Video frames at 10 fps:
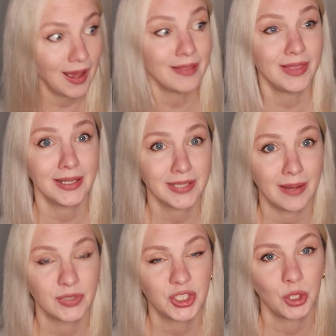At that
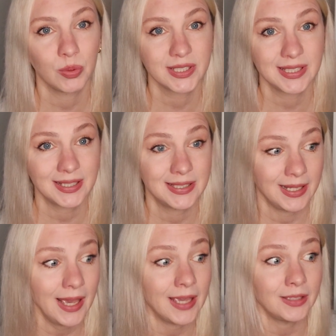time, she was
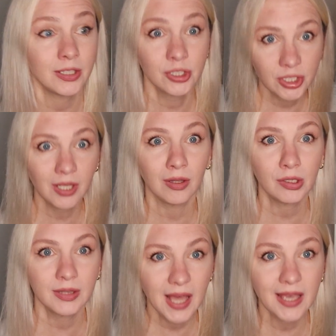68. She
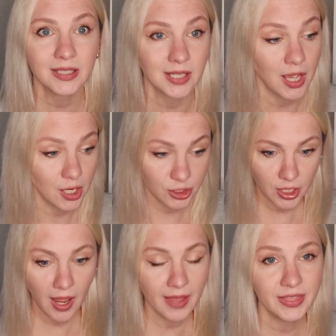looked nice.
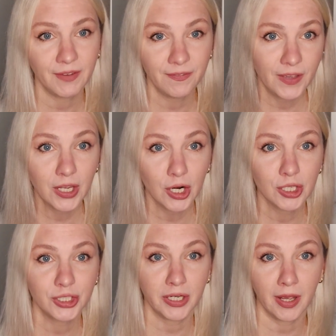She had the
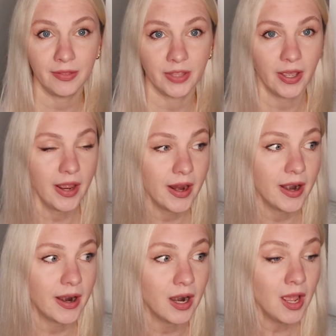figure, she had the
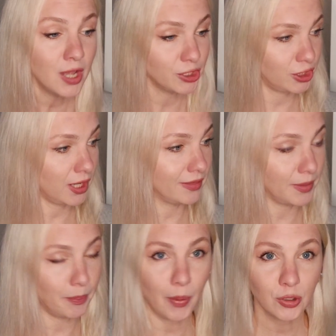hair, she had
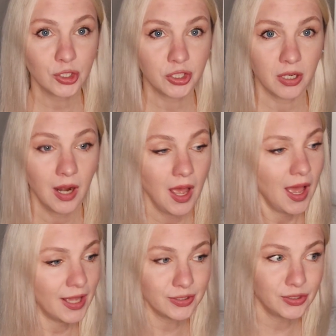the posture.
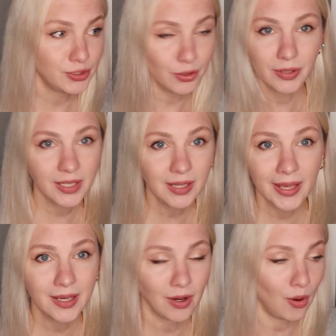And during
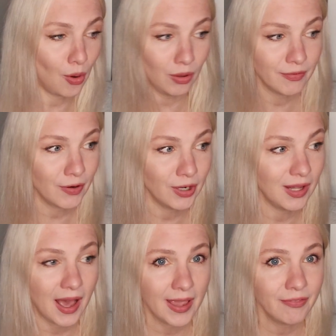like all of her
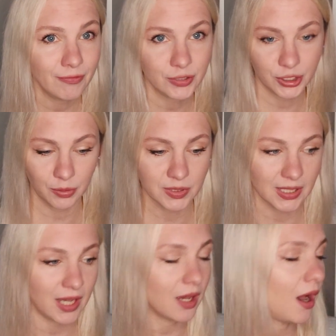life, she was
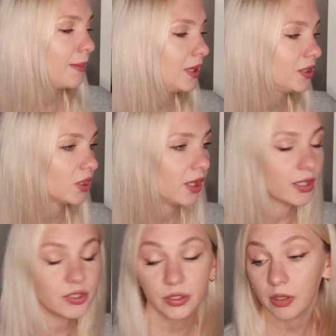like, I'm
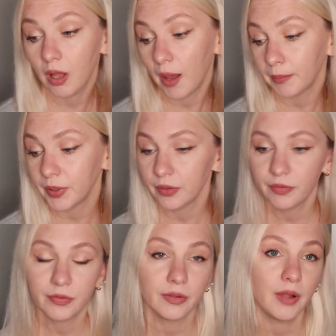intellectual, I'm
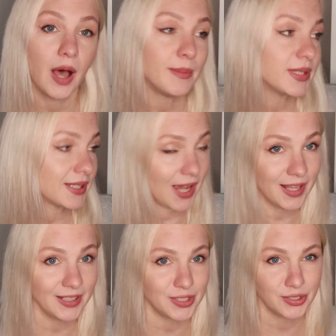beautiful, I'm
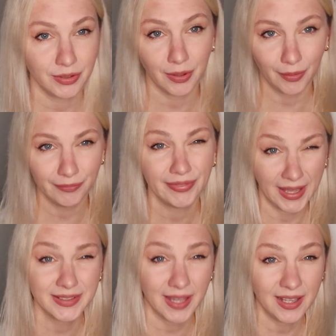stylish, you know,
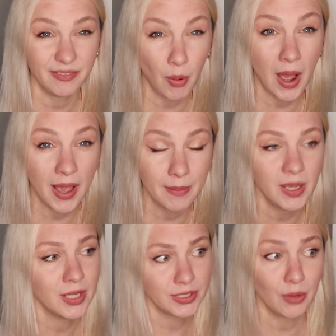that kind of vibe.
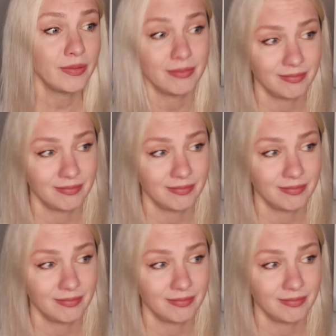So it